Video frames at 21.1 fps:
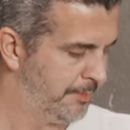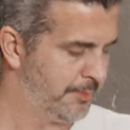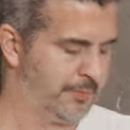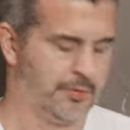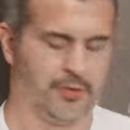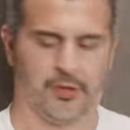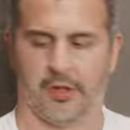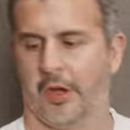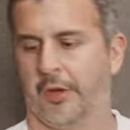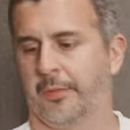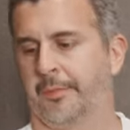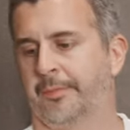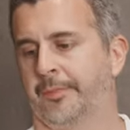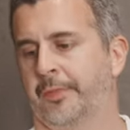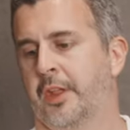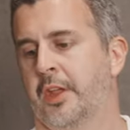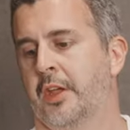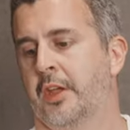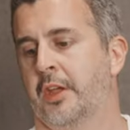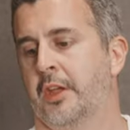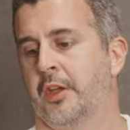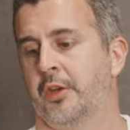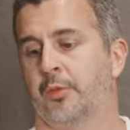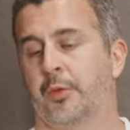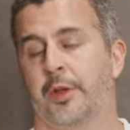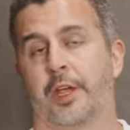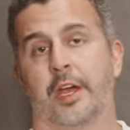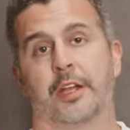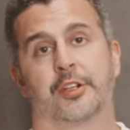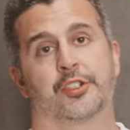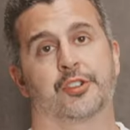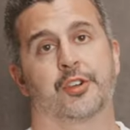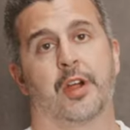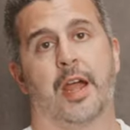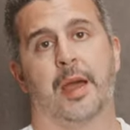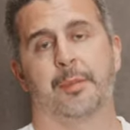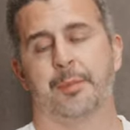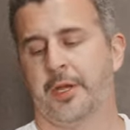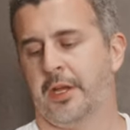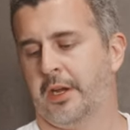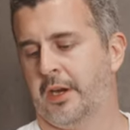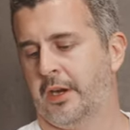So we got a
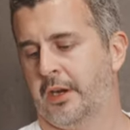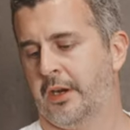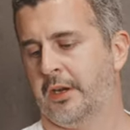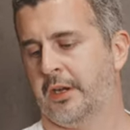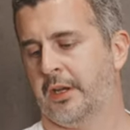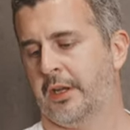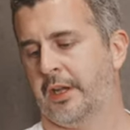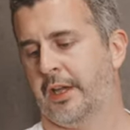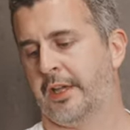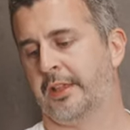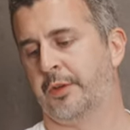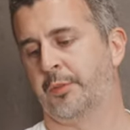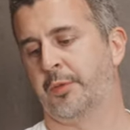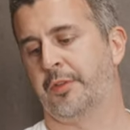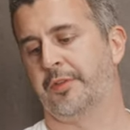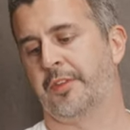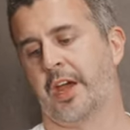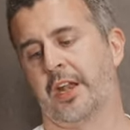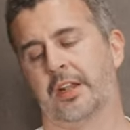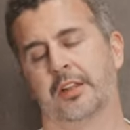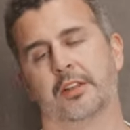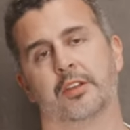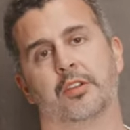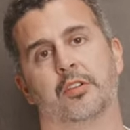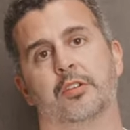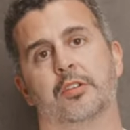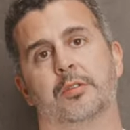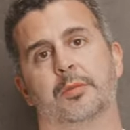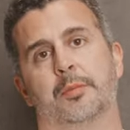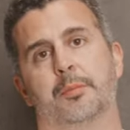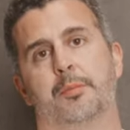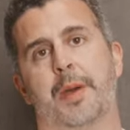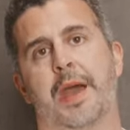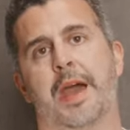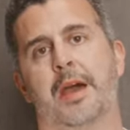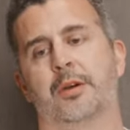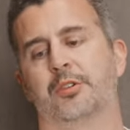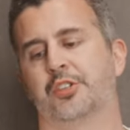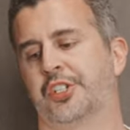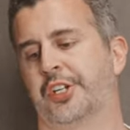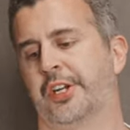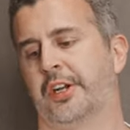strap here, and then we've got a little
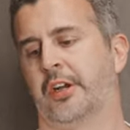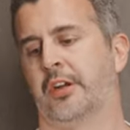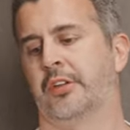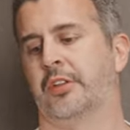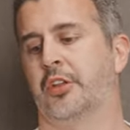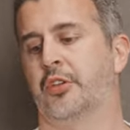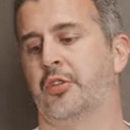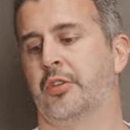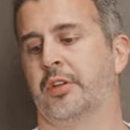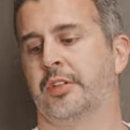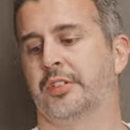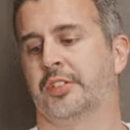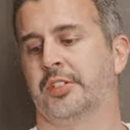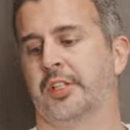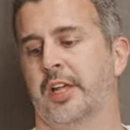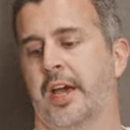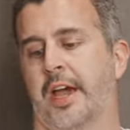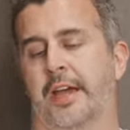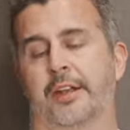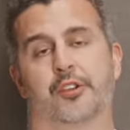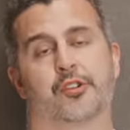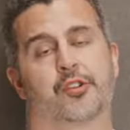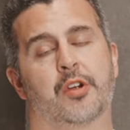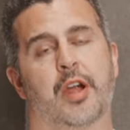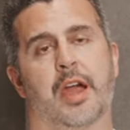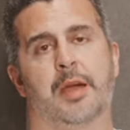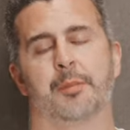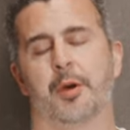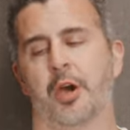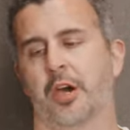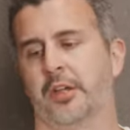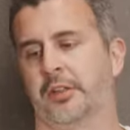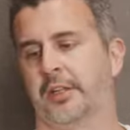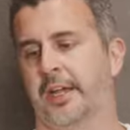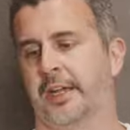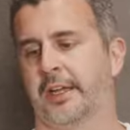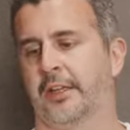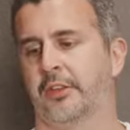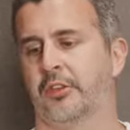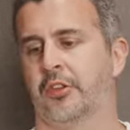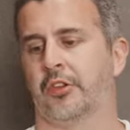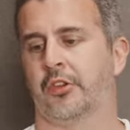pouch here that you can slide a tripod leg
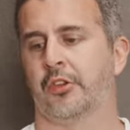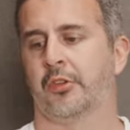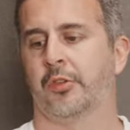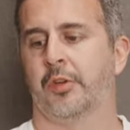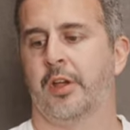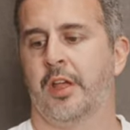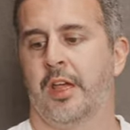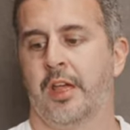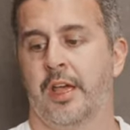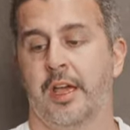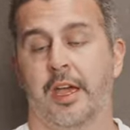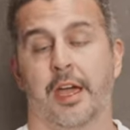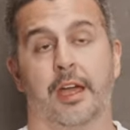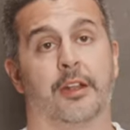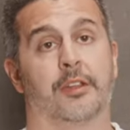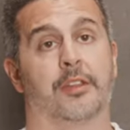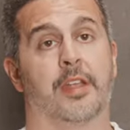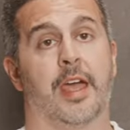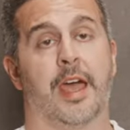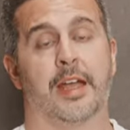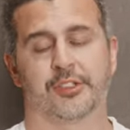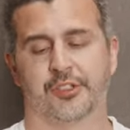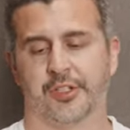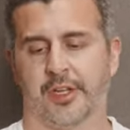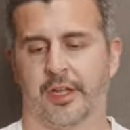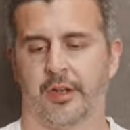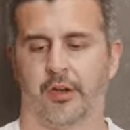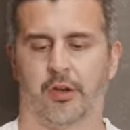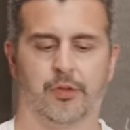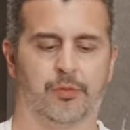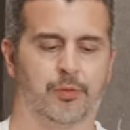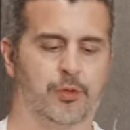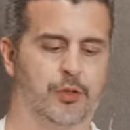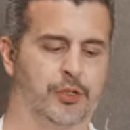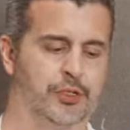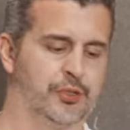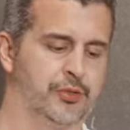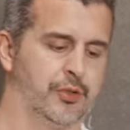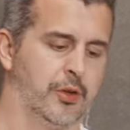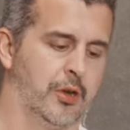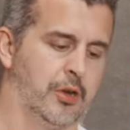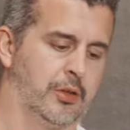into and attach that on really
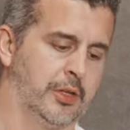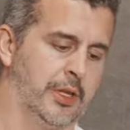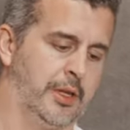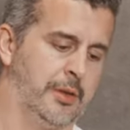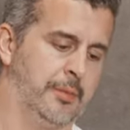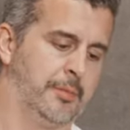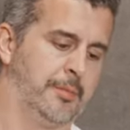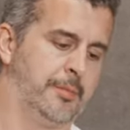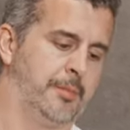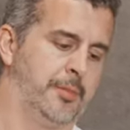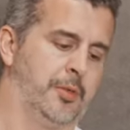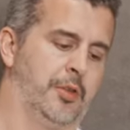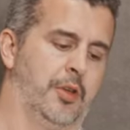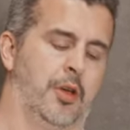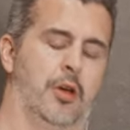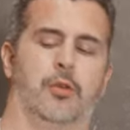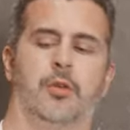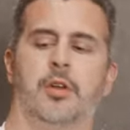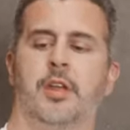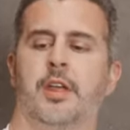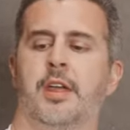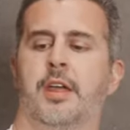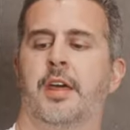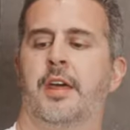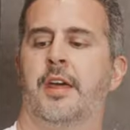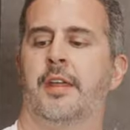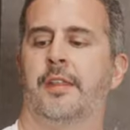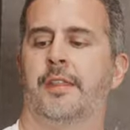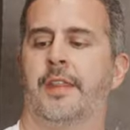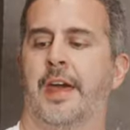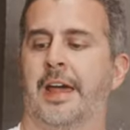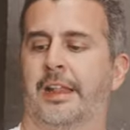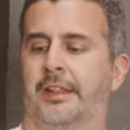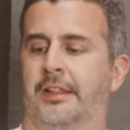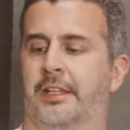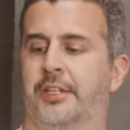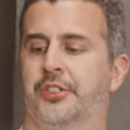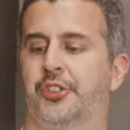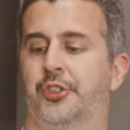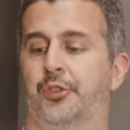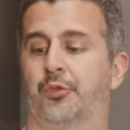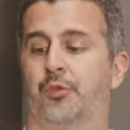strongly. So that
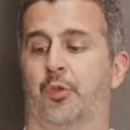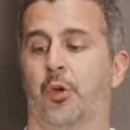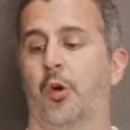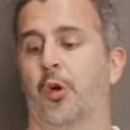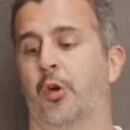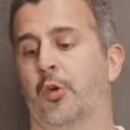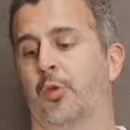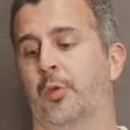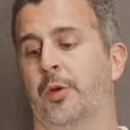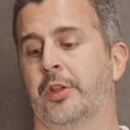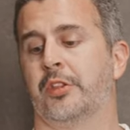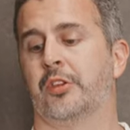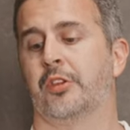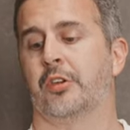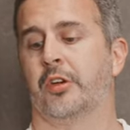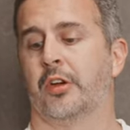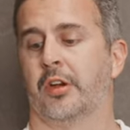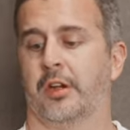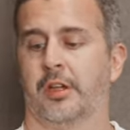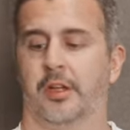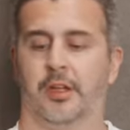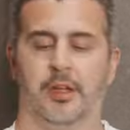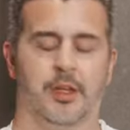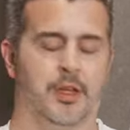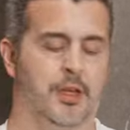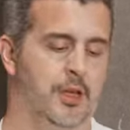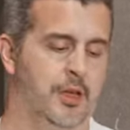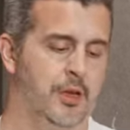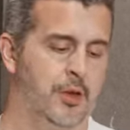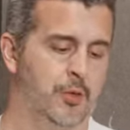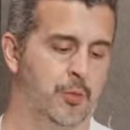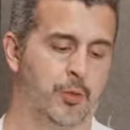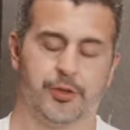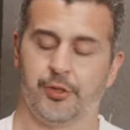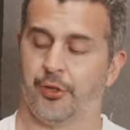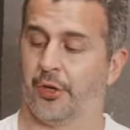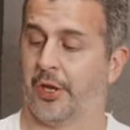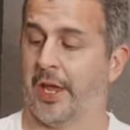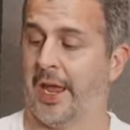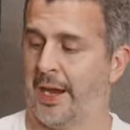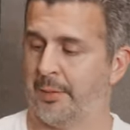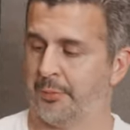lets you roll with your
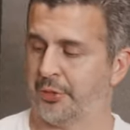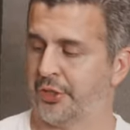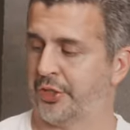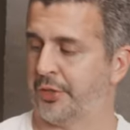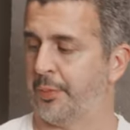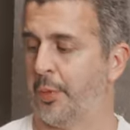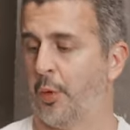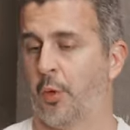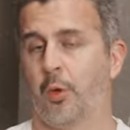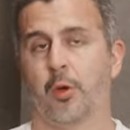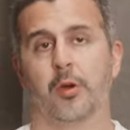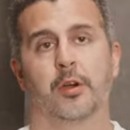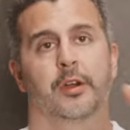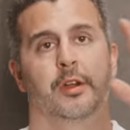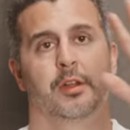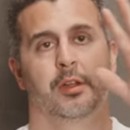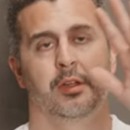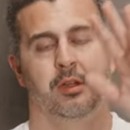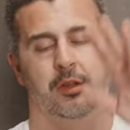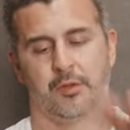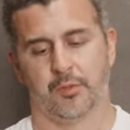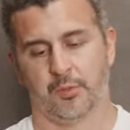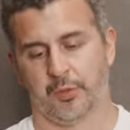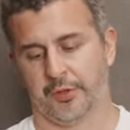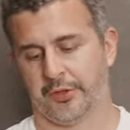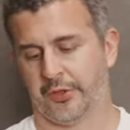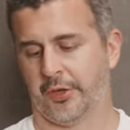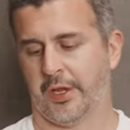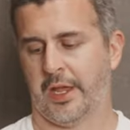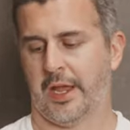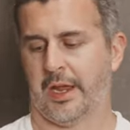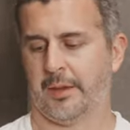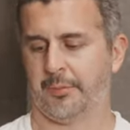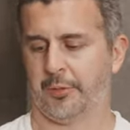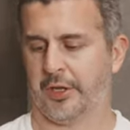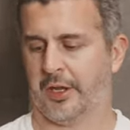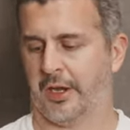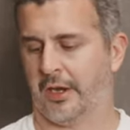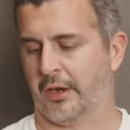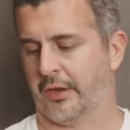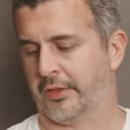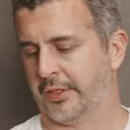camera support, with your camera
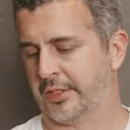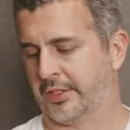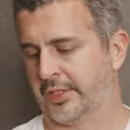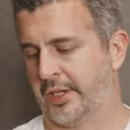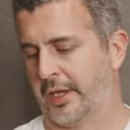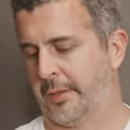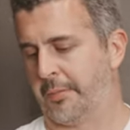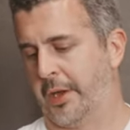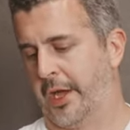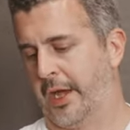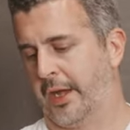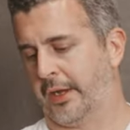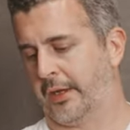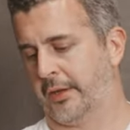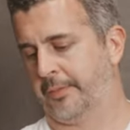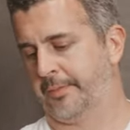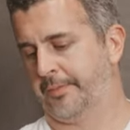gear in the same bag.